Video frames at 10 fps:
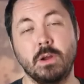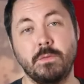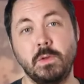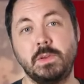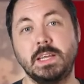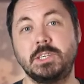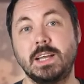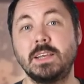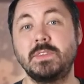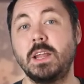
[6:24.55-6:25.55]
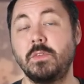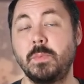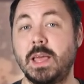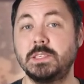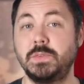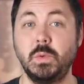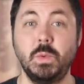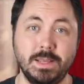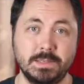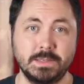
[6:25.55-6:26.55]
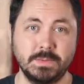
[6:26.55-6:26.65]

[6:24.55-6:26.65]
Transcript: here are a few test shots I've done over the past few weeks.